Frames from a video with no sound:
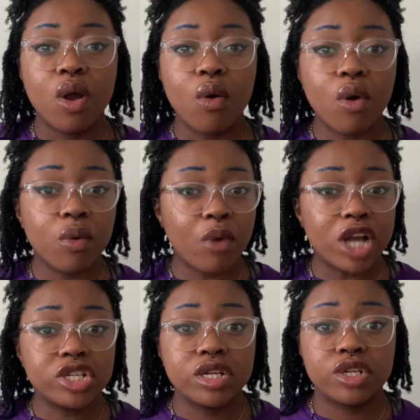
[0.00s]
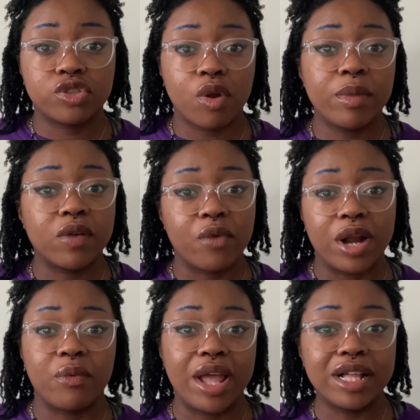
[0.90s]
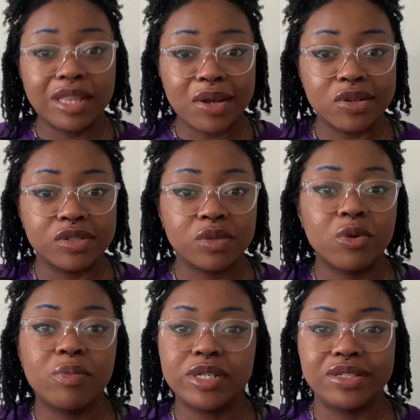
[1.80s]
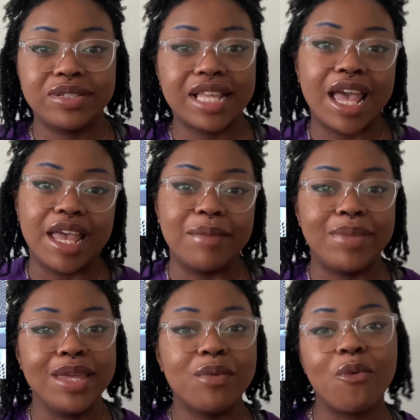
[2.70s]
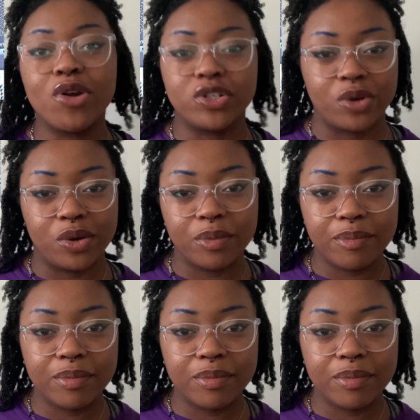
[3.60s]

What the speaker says: Or washing an assortment of red and white clothes will produce a pink wardrobe.